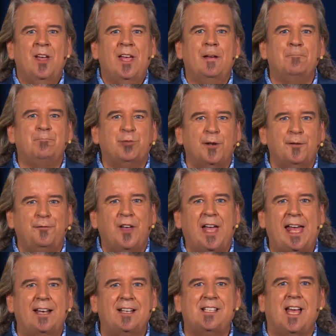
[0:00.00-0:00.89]
and
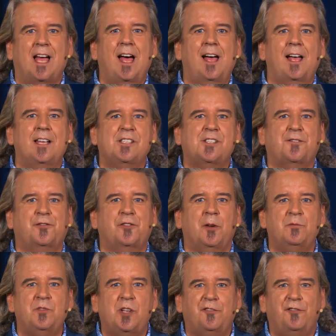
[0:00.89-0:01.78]
prevent us
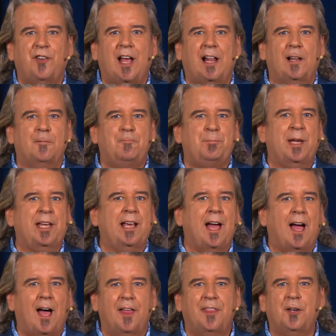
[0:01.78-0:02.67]
from
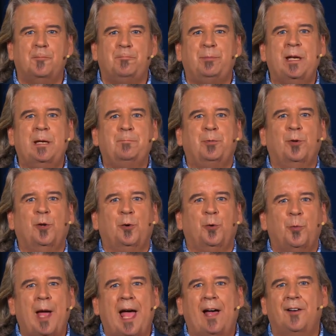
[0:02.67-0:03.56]
developing other people
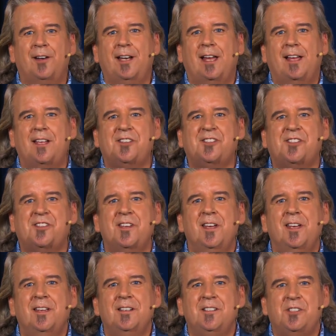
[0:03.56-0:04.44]
around us
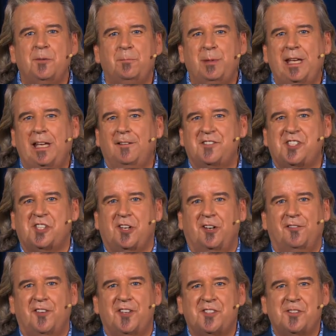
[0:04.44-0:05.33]
to be of
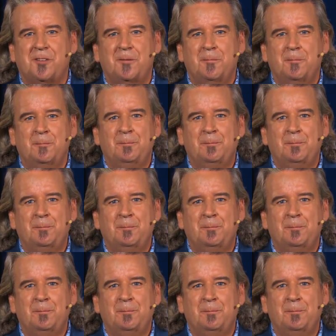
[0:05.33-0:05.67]
service.